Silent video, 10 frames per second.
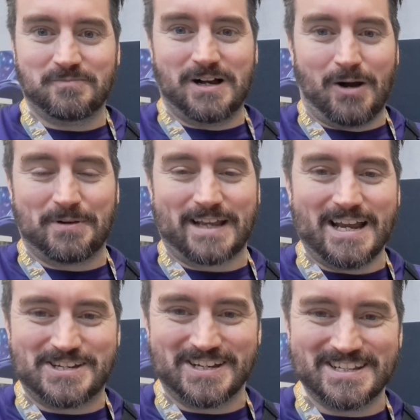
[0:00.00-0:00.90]

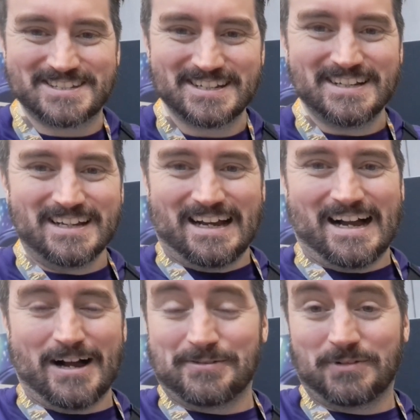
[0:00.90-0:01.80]
obligations,
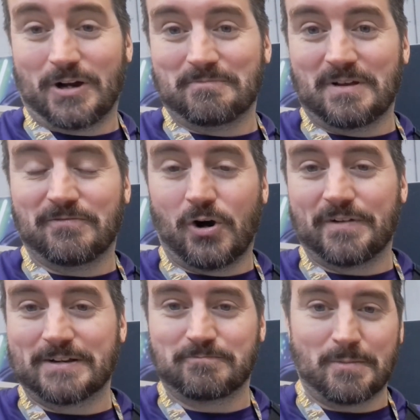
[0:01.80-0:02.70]
not
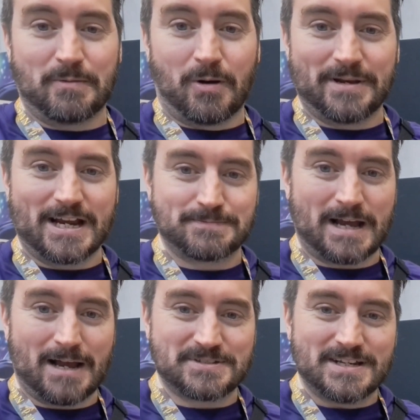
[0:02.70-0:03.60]
involving Wibbly Wobbly eggs
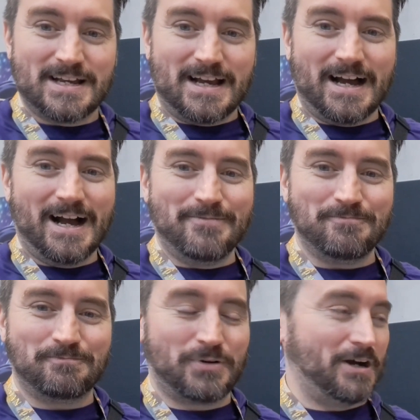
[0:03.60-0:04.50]
perhaps.
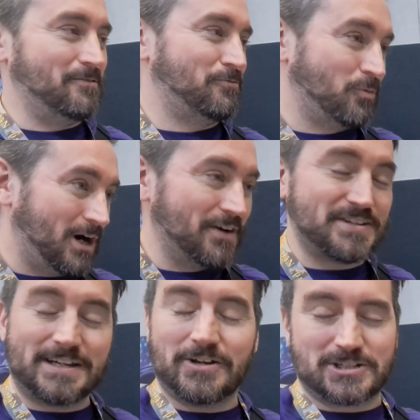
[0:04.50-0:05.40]
But from what I've
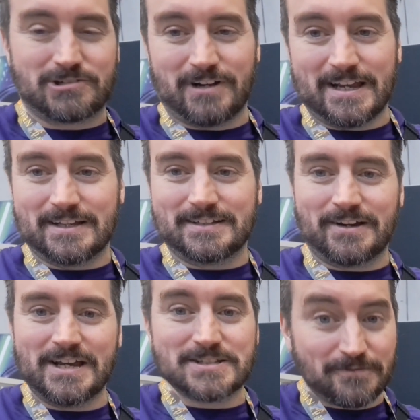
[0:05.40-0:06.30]
seen, it looks great. Now,
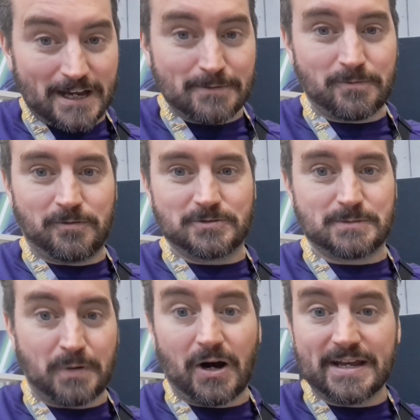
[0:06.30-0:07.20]
it is available
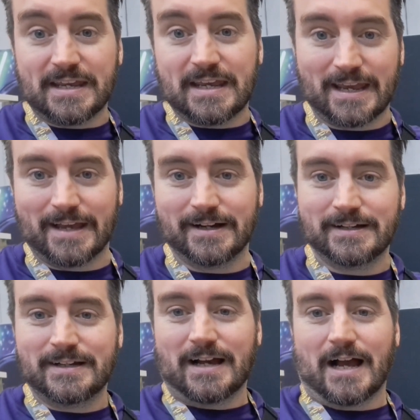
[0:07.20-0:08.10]
to buy here,
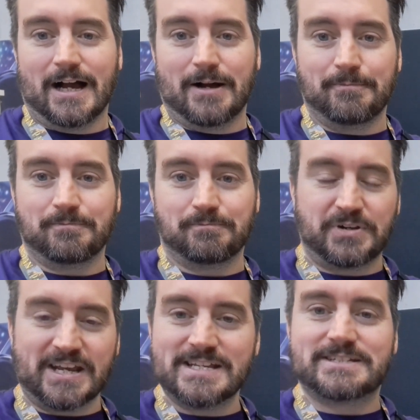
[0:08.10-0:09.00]

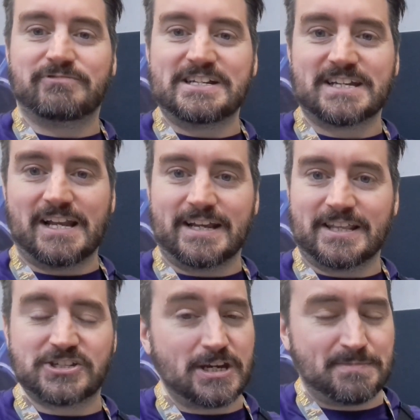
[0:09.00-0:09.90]
but it is retailing at
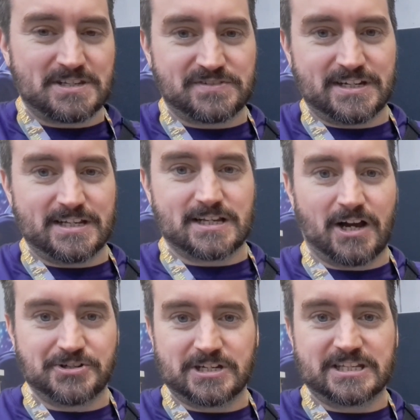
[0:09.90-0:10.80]
the cheapest I've seen it is
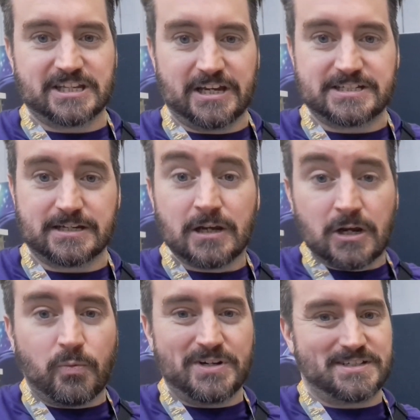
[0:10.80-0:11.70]
130,
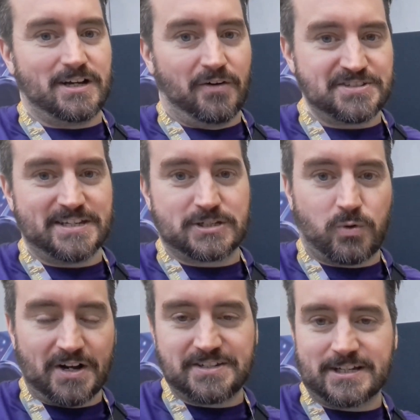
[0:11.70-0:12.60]
which obviously is
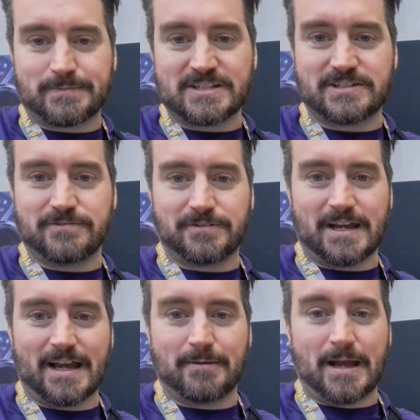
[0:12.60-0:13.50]
quite an expensive
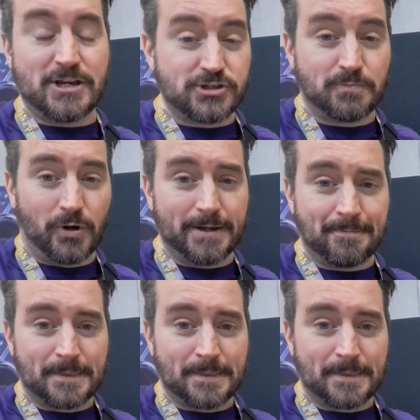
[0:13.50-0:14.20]
entry point.